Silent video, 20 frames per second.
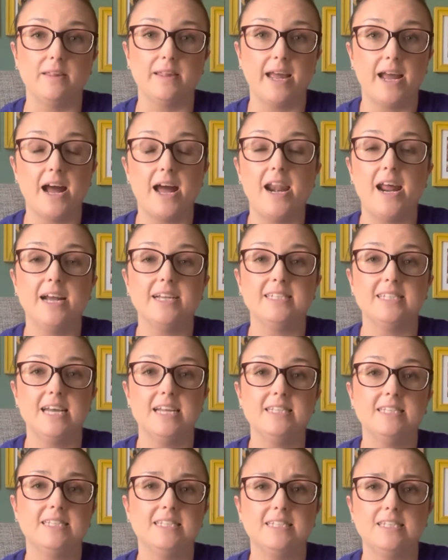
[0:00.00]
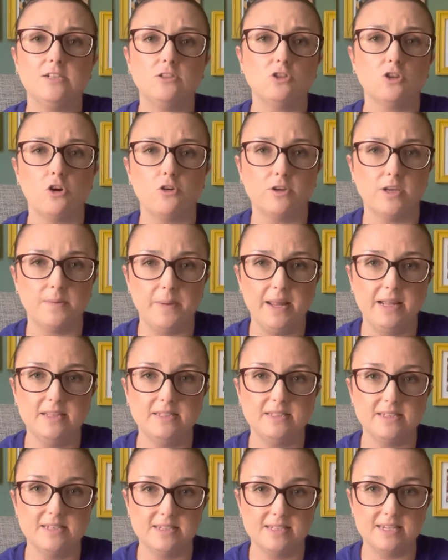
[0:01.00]
like an identity
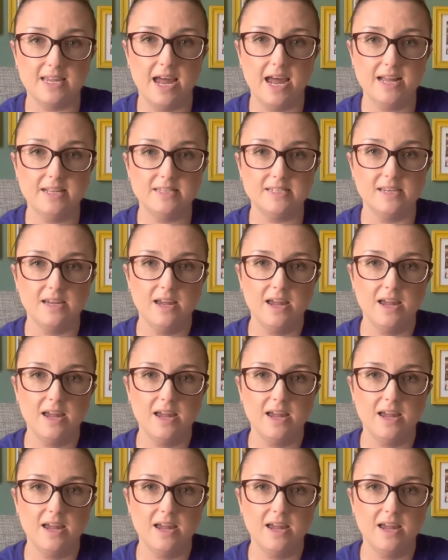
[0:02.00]
document, it said.